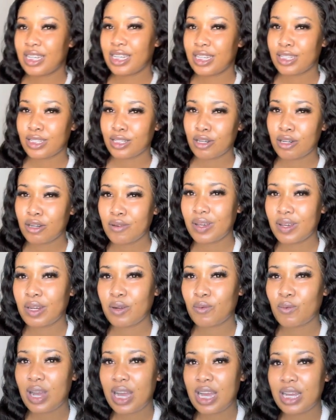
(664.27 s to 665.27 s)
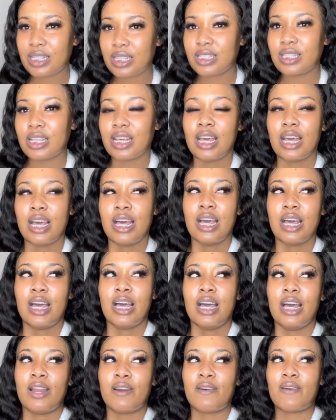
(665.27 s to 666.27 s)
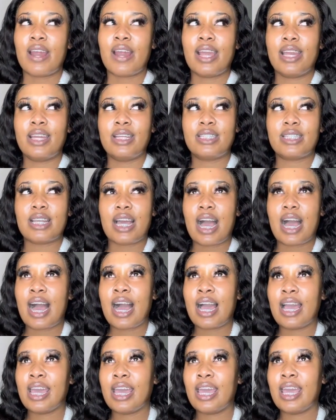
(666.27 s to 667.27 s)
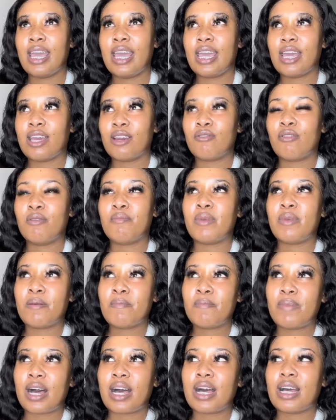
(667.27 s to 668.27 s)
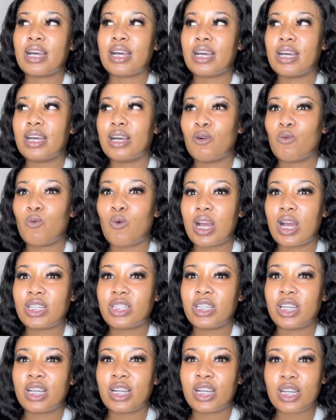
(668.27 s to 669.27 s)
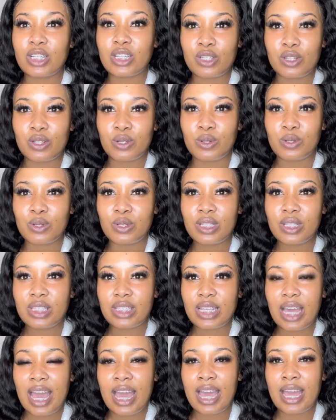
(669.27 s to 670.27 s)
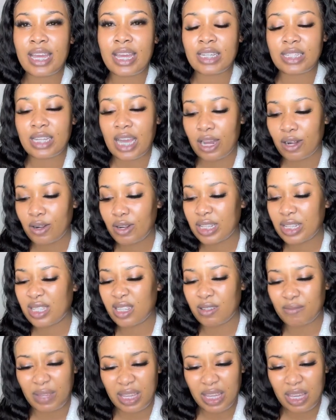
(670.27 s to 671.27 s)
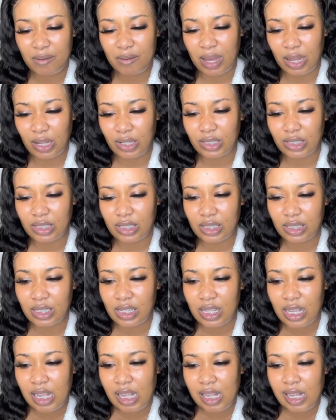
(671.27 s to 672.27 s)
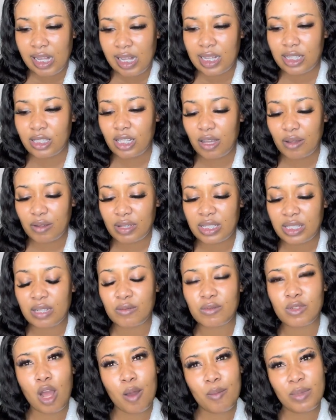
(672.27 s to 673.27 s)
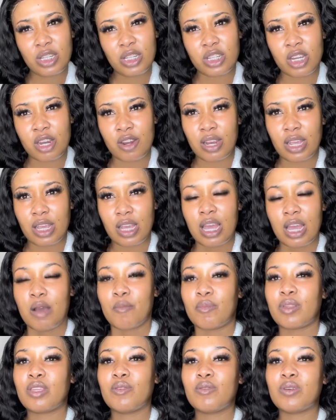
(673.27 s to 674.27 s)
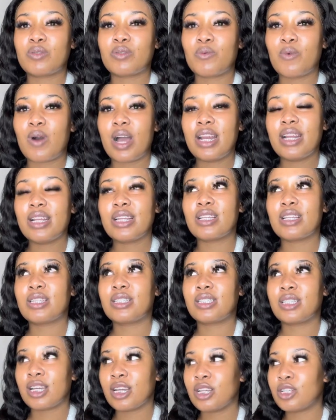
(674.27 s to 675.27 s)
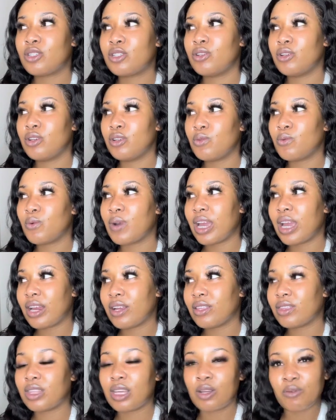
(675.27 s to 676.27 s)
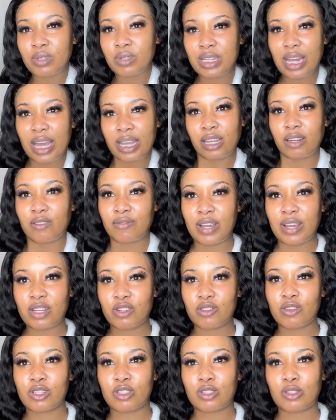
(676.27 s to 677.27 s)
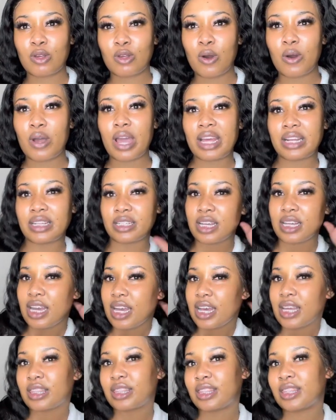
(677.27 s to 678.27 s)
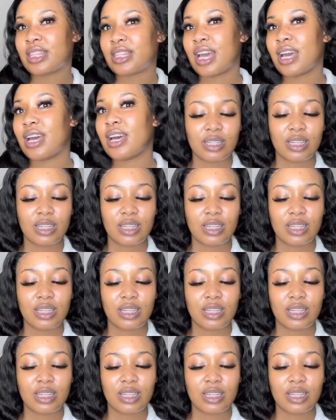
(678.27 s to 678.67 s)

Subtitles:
didn't know what it was, right? I remember watching cartoons and is it Mickey Mouse? No, is it Tom and Jerry? But there was one cartoon where it was like Adventurous Saw, and the